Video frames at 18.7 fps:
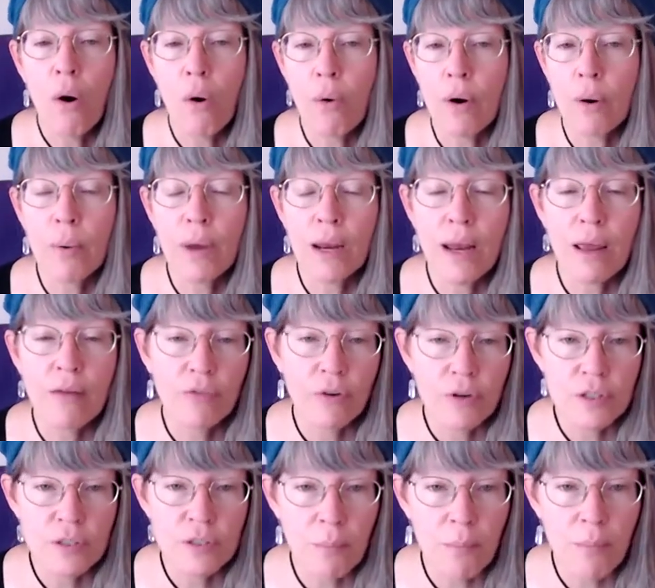or when I
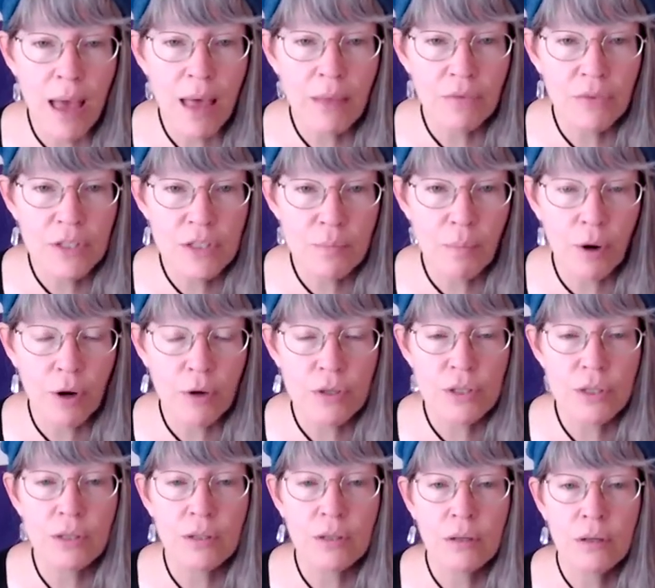first met this
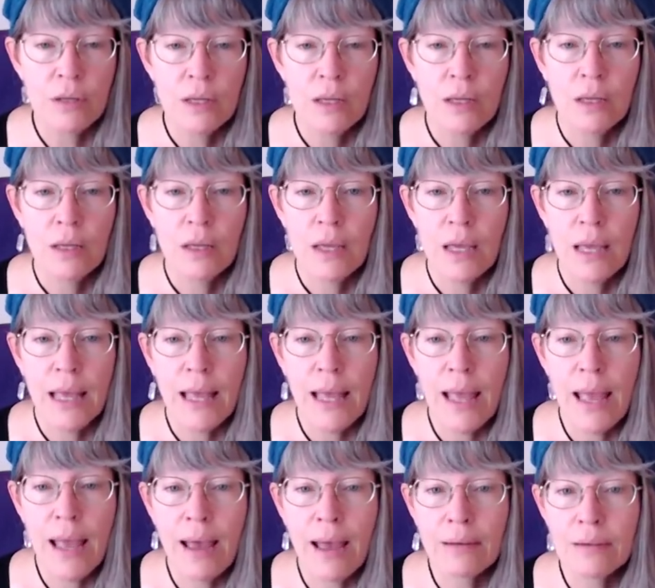person,
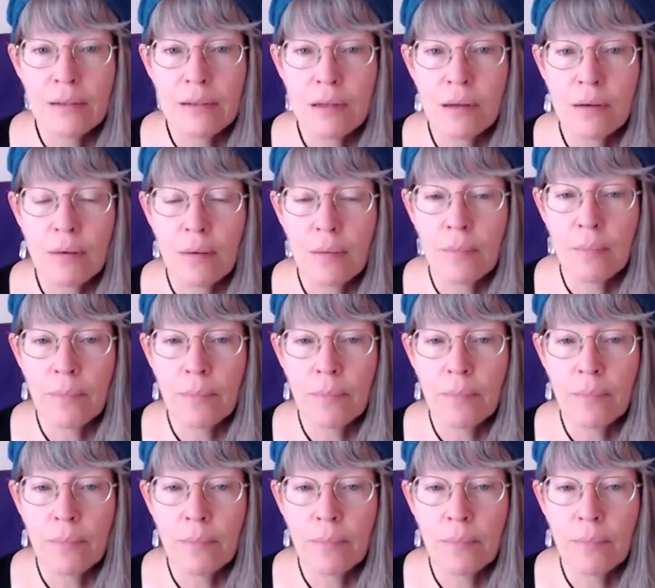and